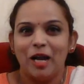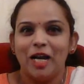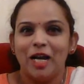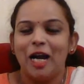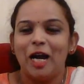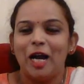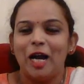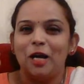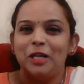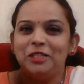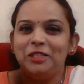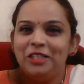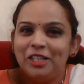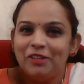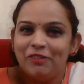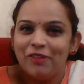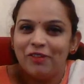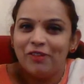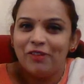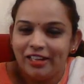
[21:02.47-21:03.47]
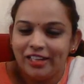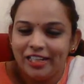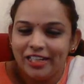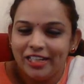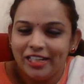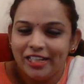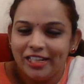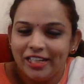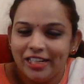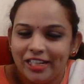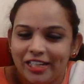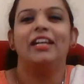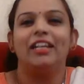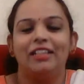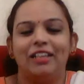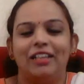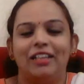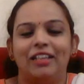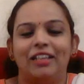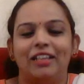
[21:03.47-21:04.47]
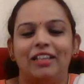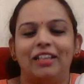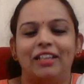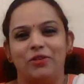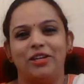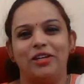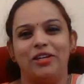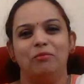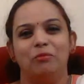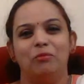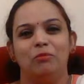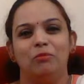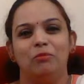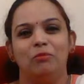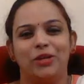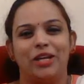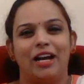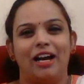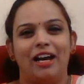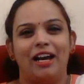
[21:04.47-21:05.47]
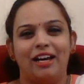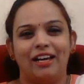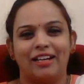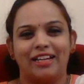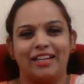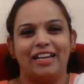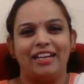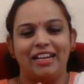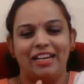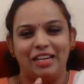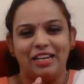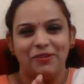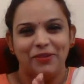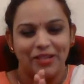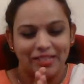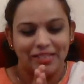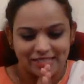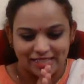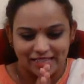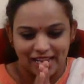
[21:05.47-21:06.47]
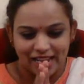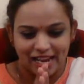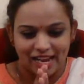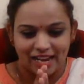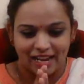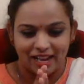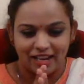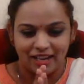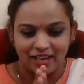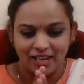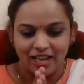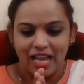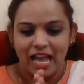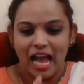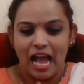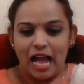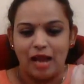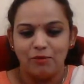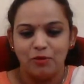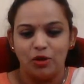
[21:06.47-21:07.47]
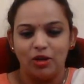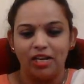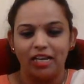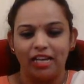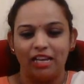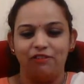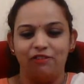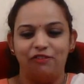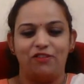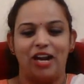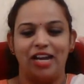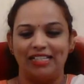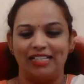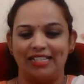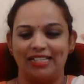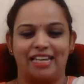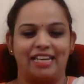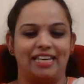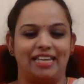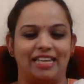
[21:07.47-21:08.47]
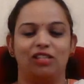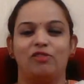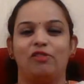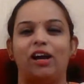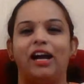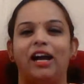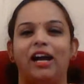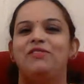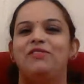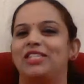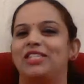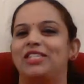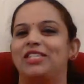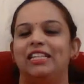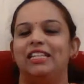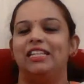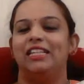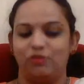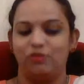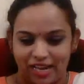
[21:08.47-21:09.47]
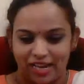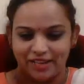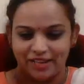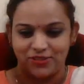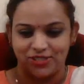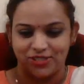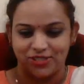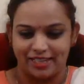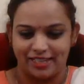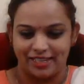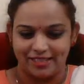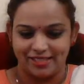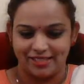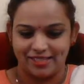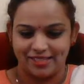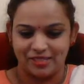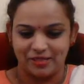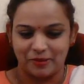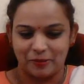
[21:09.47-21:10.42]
a Diwali dhamakedar move, yaar. Can anyone say? I'm going to give 5 seconds. 5 seconds. 5 seconds.